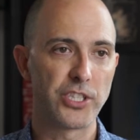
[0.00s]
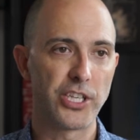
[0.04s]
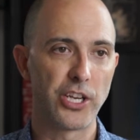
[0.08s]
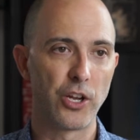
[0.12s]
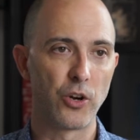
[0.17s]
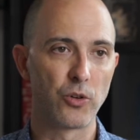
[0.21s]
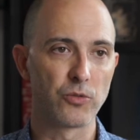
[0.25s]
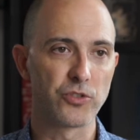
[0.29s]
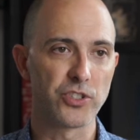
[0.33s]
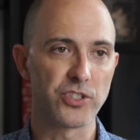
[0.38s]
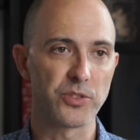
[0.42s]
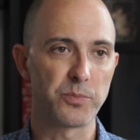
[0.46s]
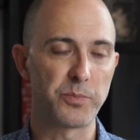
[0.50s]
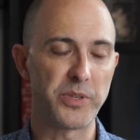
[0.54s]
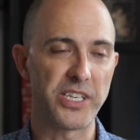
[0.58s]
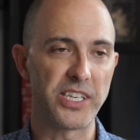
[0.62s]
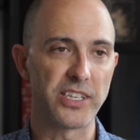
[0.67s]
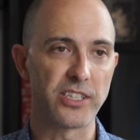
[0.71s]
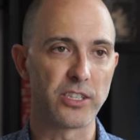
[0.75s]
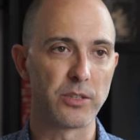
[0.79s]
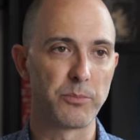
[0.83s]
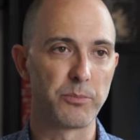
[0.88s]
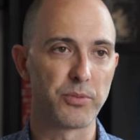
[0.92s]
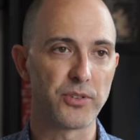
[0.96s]
just
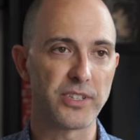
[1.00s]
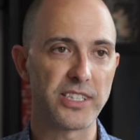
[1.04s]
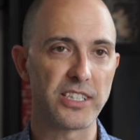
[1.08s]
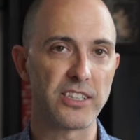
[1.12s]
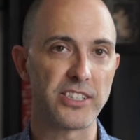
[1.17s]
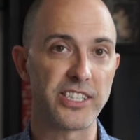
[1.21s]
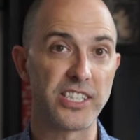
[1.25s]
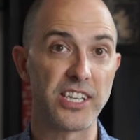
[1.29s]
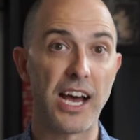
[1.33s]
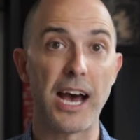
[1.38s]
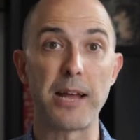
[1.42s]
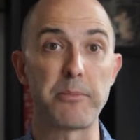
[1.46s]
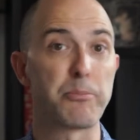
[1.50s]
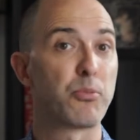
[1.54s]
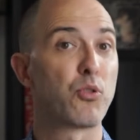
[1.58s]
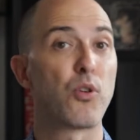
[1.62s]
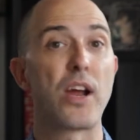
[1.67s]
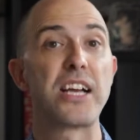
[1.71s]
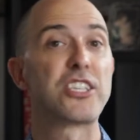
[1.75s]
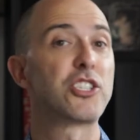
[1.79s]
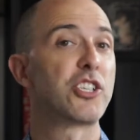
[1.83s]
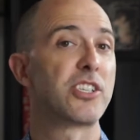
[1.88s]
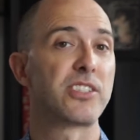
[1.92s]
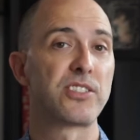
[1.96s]
being completely not
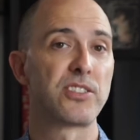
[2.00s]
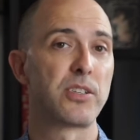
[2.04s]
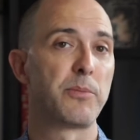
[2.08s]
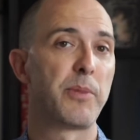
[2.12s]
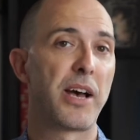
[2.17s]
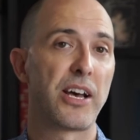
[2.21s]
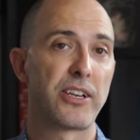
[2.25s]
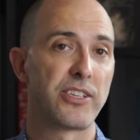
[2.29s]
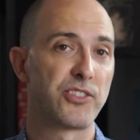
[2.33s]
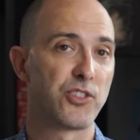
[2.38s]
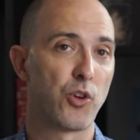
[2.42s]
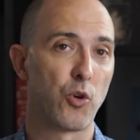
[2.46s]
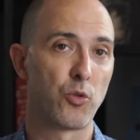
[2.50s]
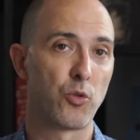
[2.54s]
precious about his own